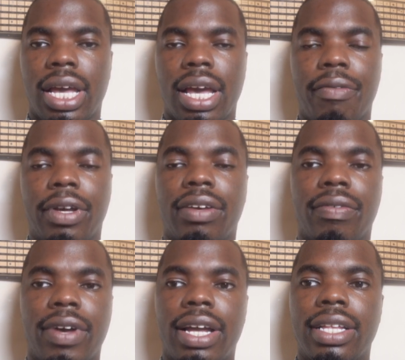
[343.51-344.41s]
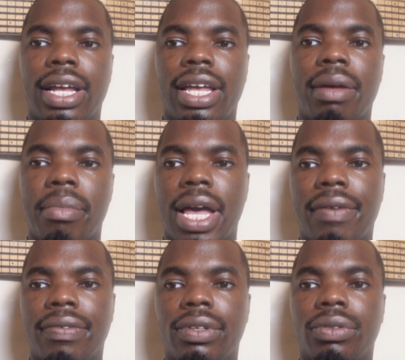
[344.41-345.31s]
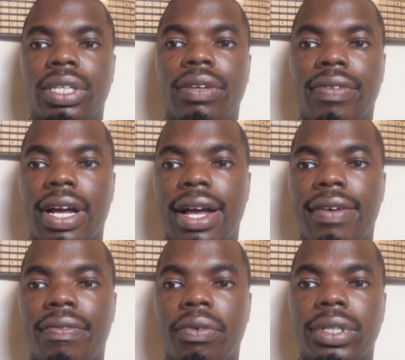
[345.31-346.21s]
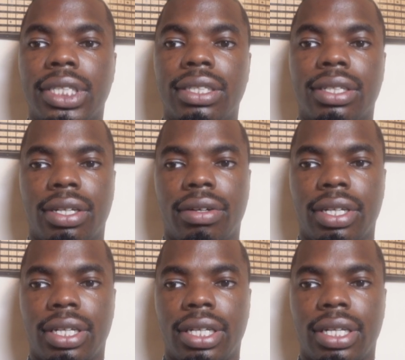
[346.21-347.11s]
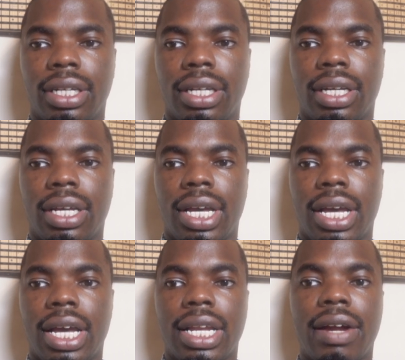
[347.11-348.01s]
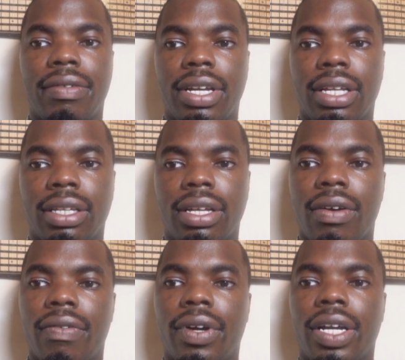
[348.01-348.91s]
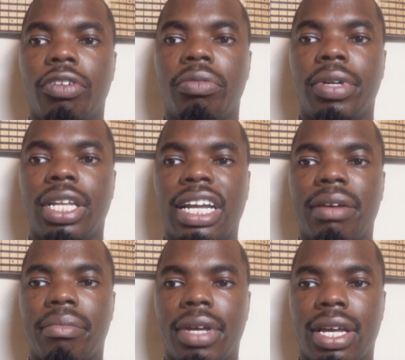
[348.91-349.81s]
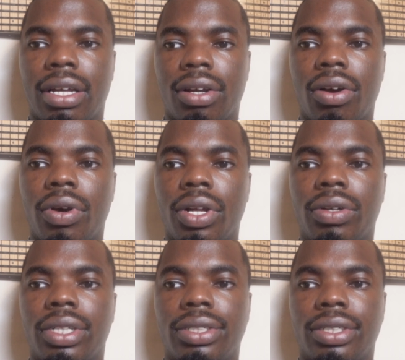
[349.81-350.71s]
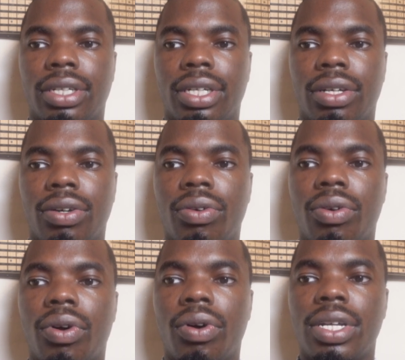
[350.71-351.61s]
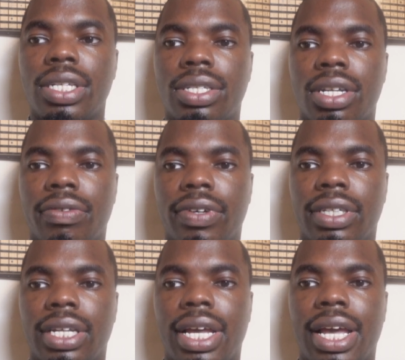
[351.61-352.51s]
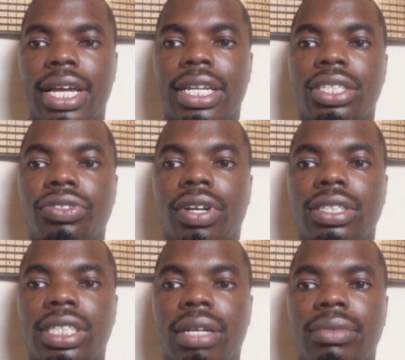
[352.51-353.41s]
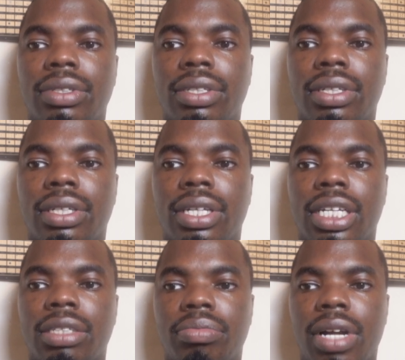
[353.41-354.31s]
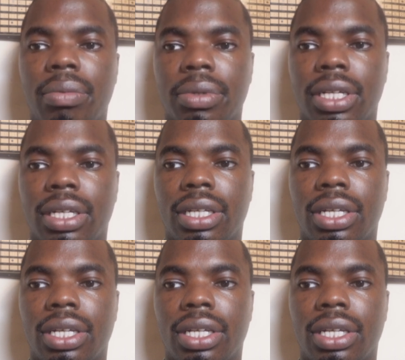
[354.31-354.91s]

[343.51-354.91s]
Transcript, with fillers: And we can find that in Matthew 25, 14 to 30. And I read, for it will be like a man going on a journey who called his servants and entrusted them his property.